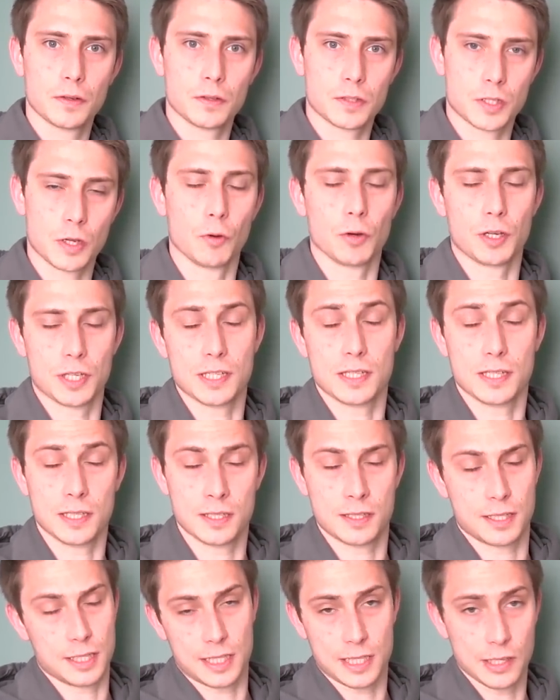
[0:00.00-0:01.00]
so
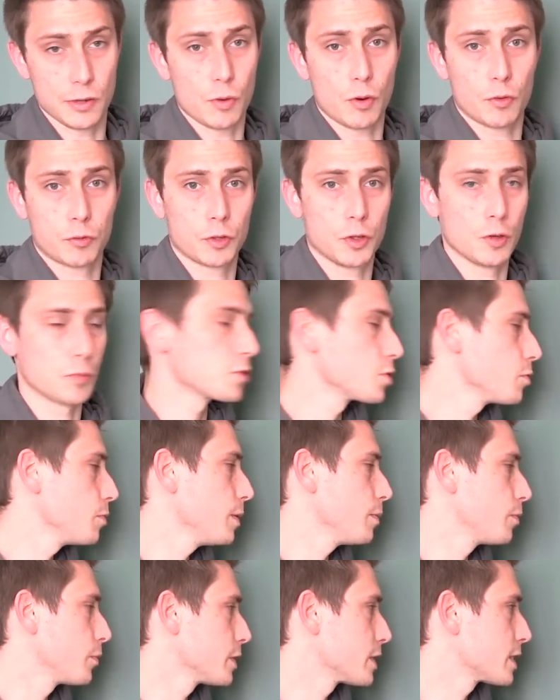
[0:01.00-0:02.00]
the zeroth term to
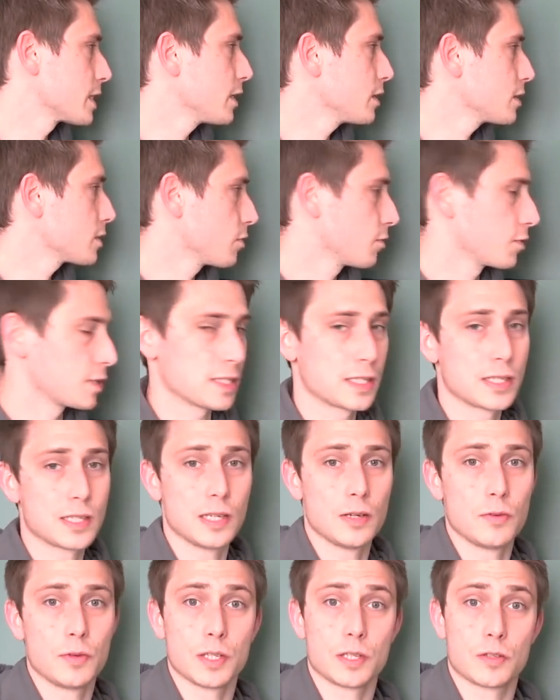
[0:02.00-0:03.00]
be precise, of the
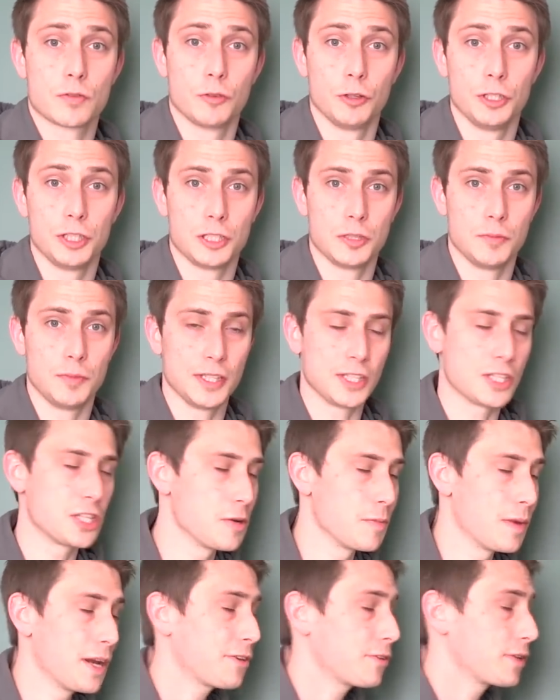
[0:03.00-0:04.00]
series for it to be a
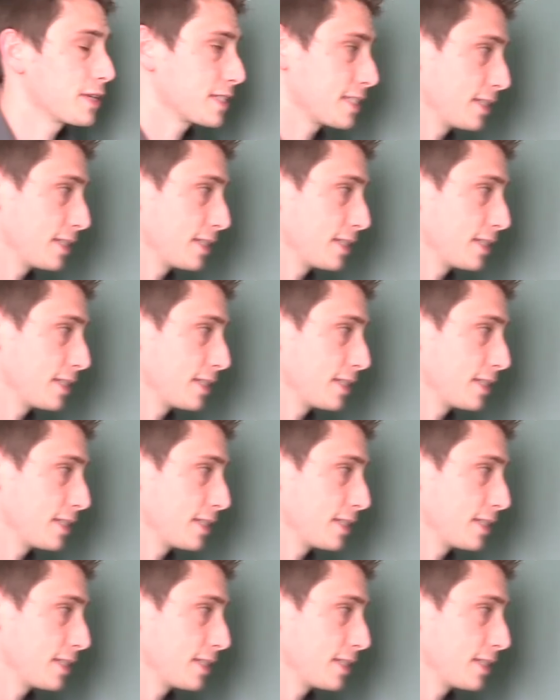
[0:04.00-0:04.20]
geometric